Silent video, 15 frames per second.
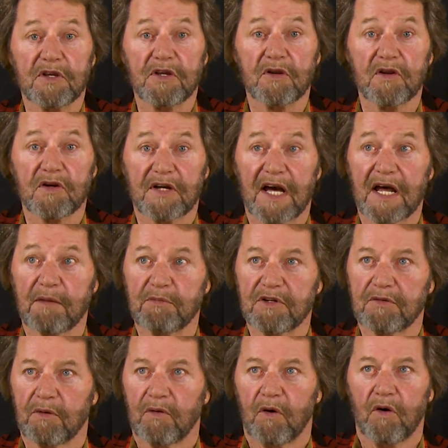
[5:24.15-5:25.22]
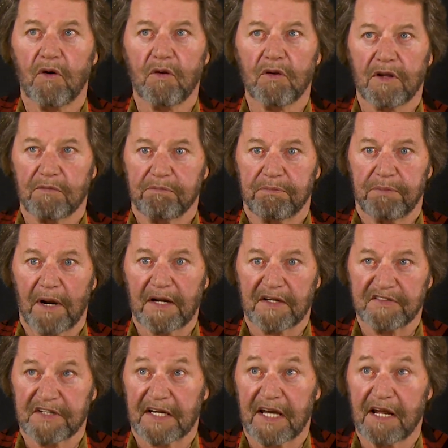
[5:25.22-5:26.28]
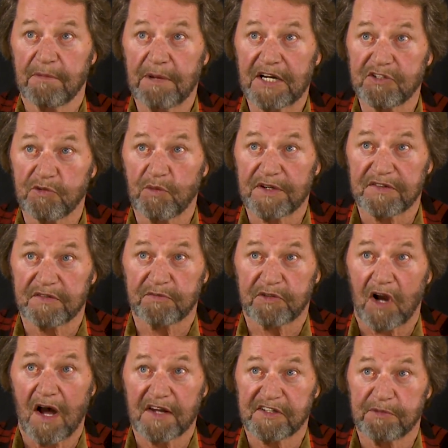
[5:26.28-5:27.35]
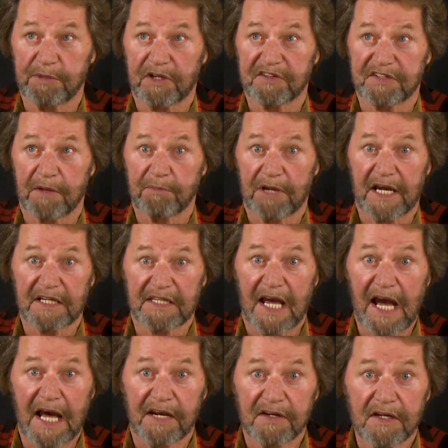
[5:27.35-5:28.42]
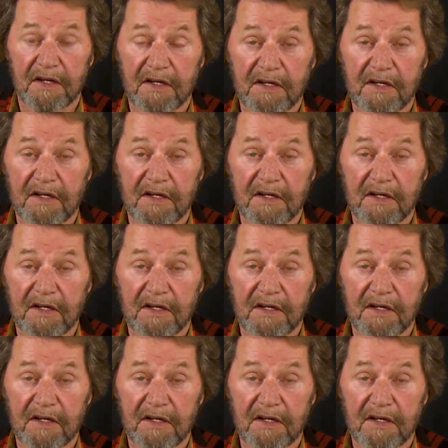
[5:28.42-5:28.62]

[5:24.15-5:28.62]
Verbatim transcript: You look at them and you go, holy buckets, I can't imagine what it costs to build something like that.